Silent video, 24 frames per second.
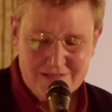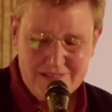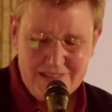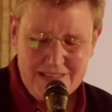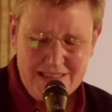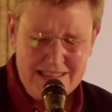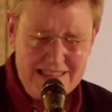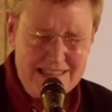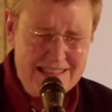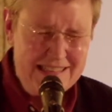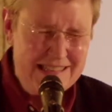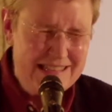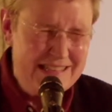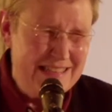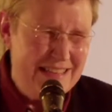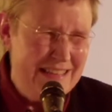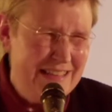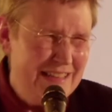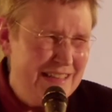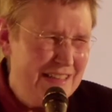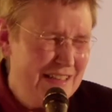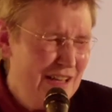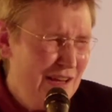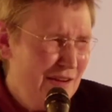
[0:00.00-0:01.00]
It's
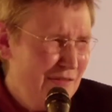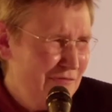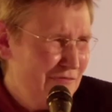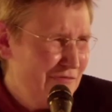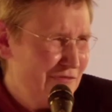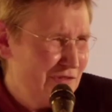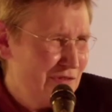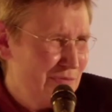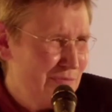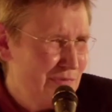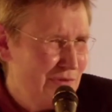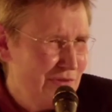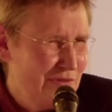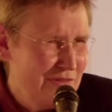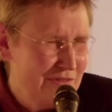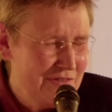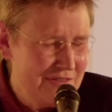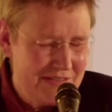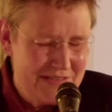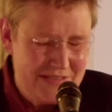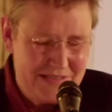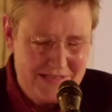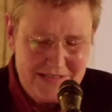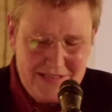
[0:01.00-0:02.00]
uncomfortable
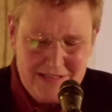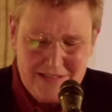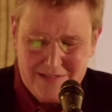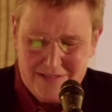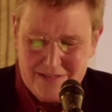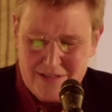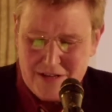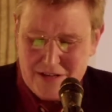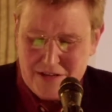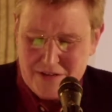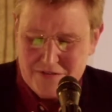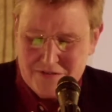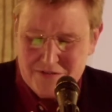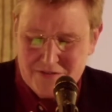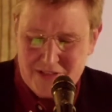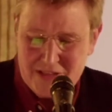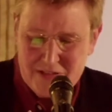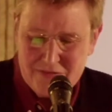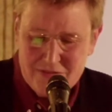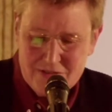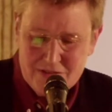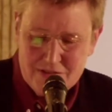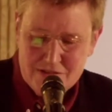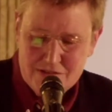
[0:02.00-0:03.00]
to see love
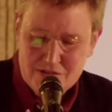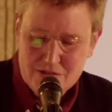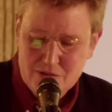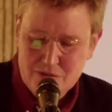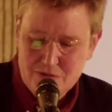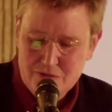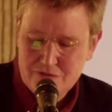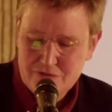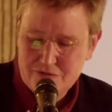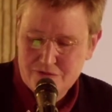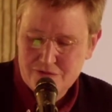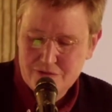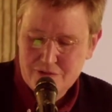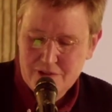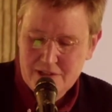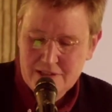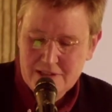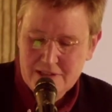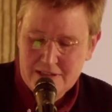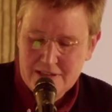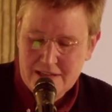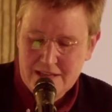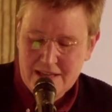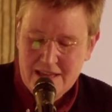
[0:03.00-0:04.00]
given so
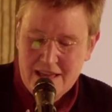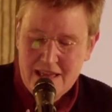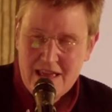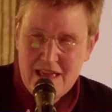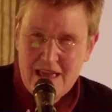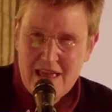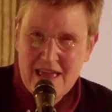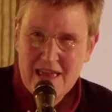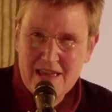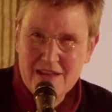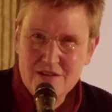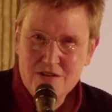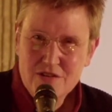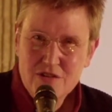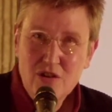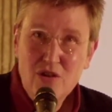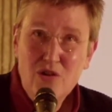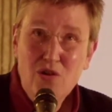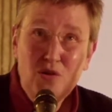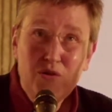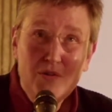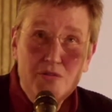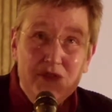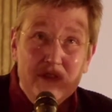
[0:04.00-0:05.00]
freely and
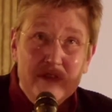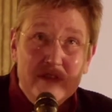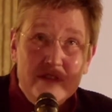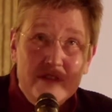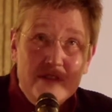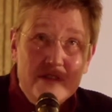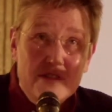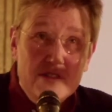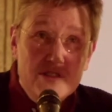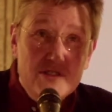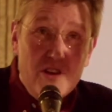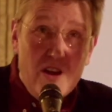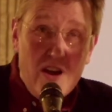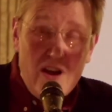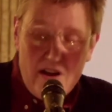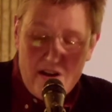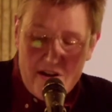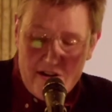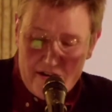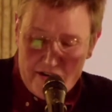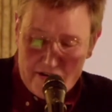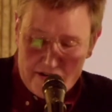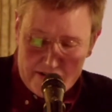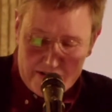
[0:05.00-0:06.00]
told the
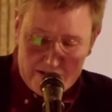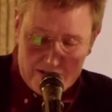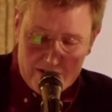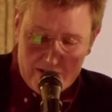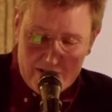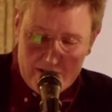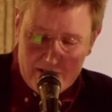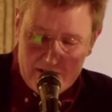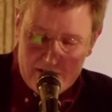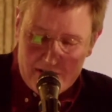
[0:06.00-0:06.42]
stars,